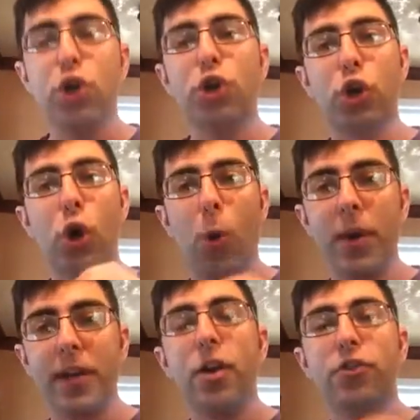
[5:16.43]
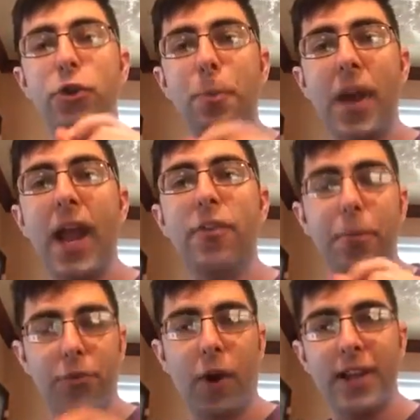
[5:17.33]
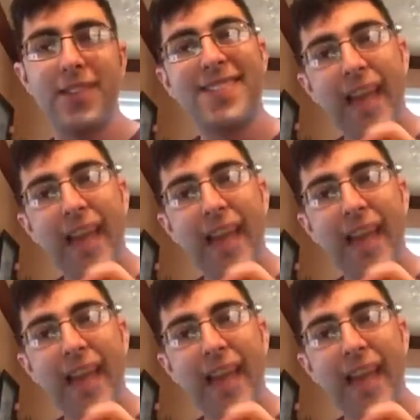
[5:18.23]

you're going to pay the price.